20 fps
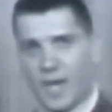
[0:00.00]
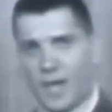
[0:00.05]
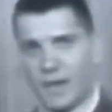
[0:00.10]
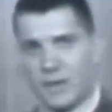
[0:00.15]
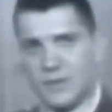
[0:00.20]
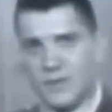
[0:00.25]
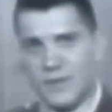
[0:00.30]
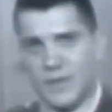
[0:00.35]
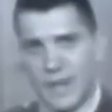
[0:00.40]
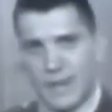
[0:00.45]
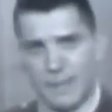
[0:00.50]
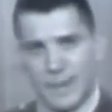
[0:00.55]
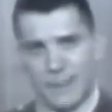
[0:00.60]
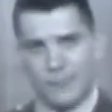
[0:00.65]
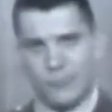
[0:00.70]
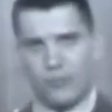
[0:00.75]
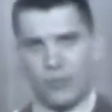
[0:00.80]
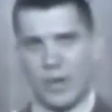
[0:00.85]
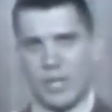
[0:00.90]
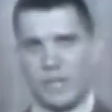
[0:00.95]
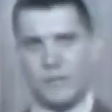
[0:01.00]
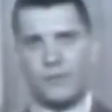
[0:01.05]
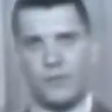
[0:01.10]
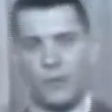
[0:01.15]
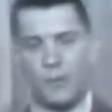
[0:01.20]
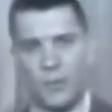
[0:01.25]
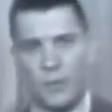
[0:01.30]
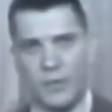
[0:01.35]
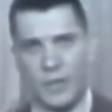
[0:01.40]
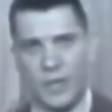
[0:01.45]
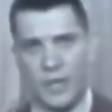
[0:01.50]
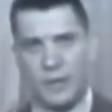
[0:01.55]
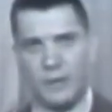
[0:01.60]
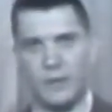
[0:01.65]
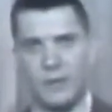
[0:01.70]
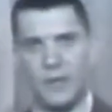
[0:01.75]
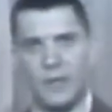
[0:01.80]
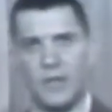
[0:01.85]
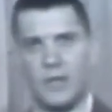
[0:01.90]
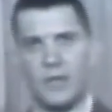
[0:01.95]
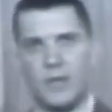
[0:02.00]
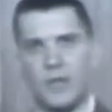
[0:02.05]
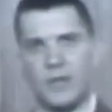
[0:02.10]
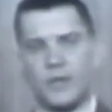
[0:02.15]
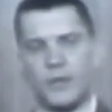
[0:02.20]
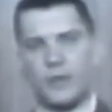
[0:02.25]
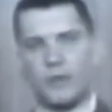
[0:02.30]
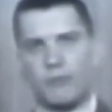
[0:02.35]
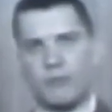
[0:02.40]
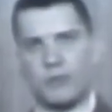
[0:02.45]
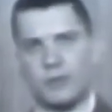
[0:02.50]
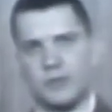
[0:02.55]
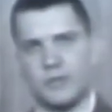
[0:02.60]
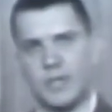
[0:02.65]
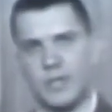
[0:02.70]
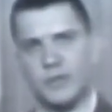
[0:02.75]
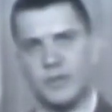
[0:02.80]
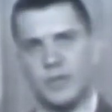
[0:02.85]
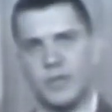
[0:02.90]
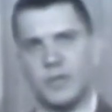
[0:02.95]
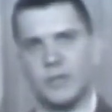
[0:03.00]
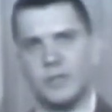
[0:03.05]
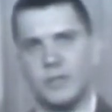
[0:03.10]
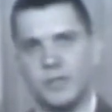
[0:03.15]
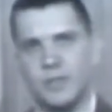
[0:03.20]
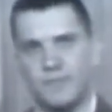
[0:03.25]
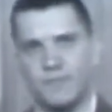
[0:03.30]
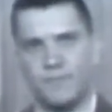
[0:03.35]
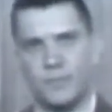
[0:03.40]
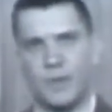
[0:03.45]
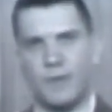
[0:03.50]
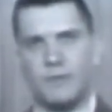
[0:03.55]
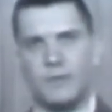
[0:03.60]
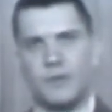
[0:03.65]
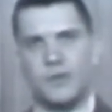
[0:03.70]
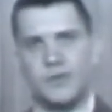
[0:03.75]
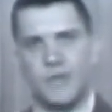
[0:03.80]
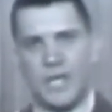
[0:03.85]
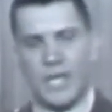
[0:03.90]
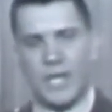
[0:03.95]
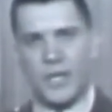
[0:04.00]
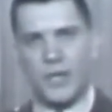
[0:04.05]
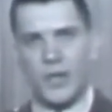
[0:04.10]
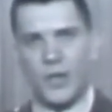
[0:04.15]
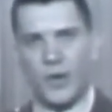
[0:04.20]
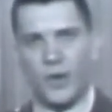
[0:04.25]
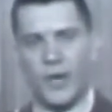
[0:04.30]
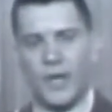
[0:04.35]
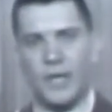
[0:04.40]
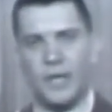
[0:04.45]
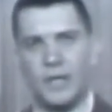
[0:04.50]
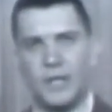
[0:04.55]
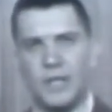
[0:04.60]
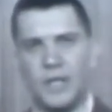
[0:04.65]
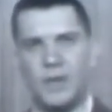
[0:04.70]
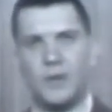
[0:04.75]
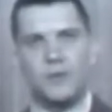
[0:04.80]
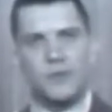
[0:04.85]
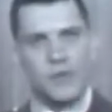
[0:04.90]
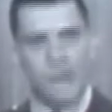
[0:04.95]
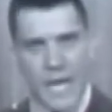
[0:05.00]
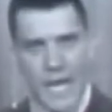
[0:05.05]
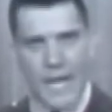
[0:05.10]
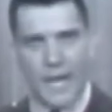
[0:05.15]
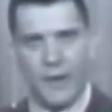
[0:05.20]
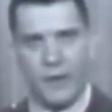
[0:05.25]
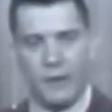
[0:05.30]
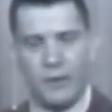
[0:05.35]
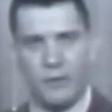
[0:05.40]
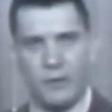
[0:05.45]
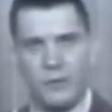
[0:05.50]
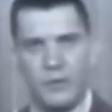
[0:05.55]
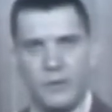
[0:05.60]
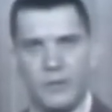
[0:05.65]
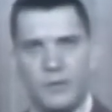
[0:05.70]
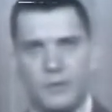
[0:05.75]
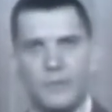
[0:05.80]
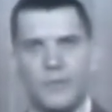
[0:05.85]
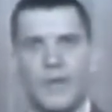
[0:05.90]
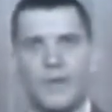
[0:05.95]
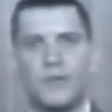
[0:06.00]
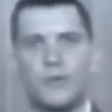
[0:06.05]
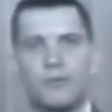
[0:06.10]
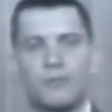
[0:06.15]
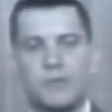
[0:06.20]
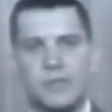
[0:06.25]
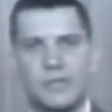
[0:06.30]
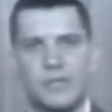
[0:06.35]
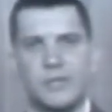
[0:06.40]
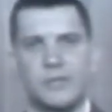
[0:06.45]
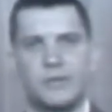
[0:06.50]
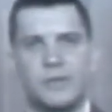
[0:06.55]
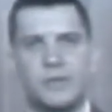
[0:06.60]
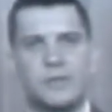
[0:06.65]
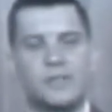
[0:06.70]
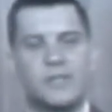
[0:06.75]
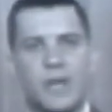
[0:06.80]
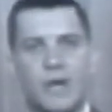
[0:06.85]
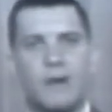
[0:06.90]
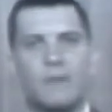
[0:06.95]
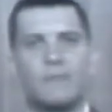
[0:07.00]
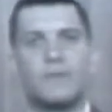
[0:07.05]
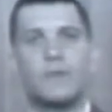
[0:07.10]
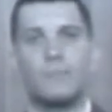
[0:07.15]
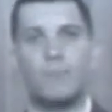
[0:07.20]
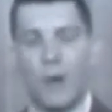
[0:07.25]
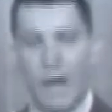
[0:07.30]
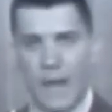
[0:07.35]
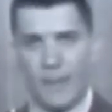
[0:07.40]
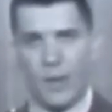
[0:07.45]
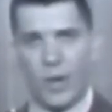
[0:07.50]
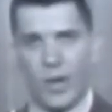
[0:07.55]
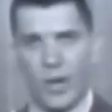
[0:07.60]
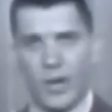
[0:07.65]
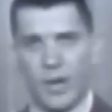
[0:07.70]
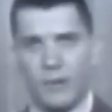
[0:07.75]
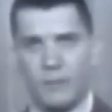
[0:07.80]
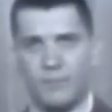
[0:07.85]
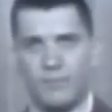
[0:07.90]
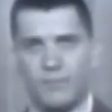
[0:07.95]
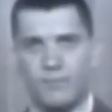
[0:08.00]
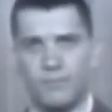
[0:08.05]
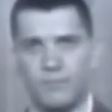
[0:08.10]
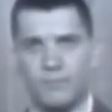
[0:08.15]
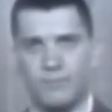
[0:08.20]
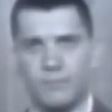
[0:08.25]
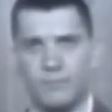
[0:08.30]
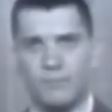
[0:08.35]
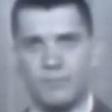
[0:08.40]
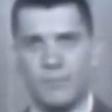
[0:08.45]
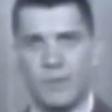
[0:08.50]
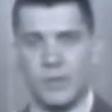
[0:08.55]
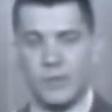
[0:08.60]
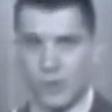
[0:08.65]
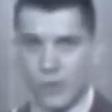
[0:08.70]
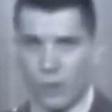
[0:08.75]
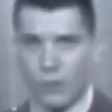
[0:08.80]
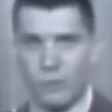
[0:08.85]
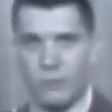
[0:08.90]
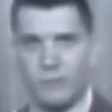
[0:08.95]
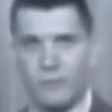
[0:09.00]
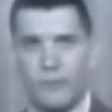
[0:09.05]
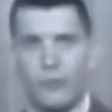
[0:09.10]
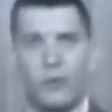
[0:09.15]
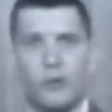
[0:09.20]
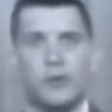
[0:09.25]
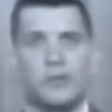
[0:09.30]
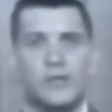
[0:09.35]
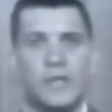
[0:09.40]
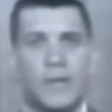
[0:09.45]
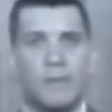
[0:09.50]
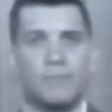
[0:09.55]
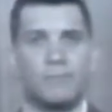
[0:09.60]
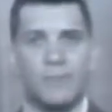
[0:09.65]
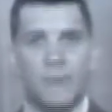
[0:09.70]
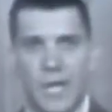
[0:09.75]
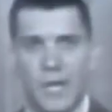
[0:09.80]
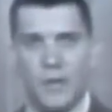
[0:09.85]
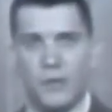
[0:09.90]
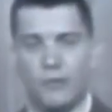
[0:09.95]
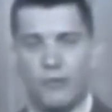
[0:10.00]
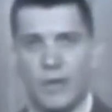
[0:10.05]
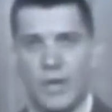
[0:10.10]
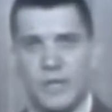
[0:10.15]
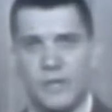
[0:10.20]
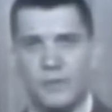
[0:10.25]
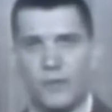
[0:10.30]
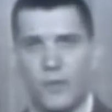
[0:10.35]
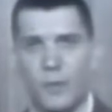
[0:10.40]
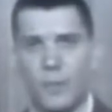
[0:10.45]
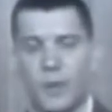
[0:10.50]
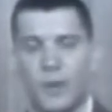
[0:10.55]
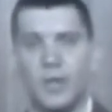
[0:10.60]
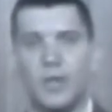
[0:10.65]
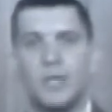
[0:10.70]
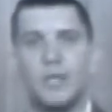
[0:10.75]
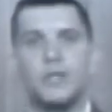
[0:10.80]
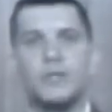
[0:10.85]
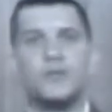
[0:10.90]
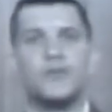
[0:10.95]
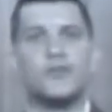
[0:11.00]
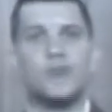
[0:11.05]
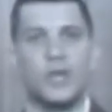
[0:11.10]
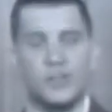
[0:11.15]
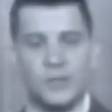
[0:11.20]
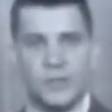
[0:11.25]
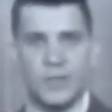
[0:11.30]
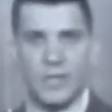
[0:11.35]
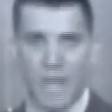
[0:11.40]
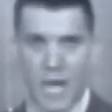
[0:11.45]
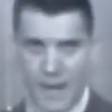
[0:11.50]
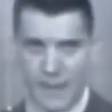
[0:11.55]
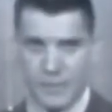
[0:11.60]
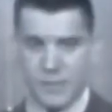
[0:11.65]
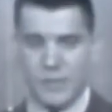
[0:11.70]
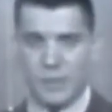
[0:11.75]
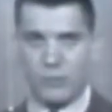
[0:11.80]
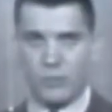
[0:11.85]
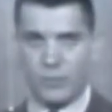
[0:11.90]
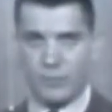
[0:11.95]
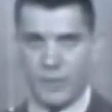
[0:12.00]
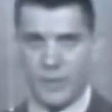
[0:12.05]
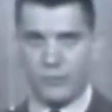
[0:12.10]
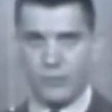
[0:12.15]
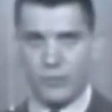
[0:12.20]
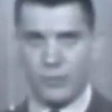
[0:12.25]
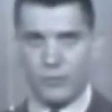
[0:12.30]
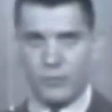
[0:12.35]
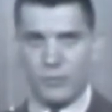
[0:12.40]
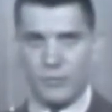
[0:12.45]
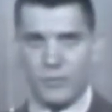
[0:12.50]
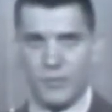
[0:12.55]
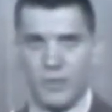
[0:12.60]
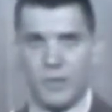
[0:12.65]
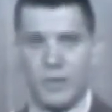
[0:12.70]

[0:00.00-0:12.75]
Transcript: In a step-up transformer, then, the resistance of the secondary is higher than the resistance of the primary. So, for a step-down transformer, just the opposite would be true.